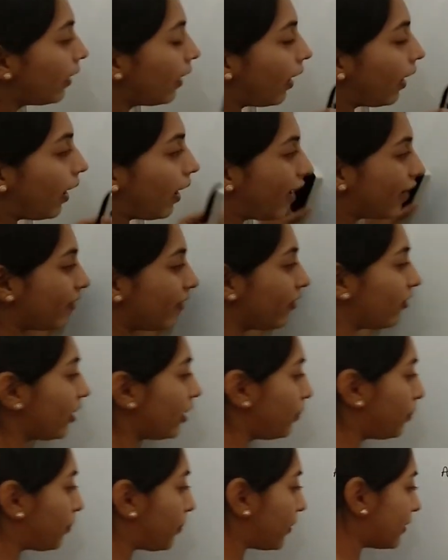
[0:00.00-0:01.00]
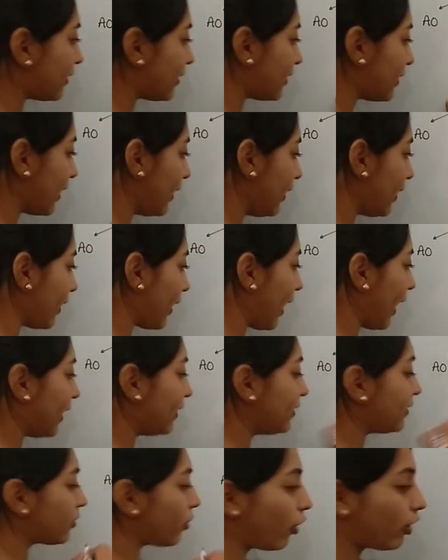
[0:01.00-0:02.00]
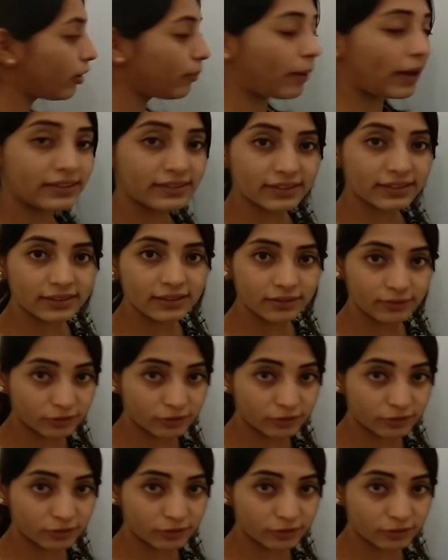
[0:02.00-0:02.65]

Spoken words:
100% S orbital,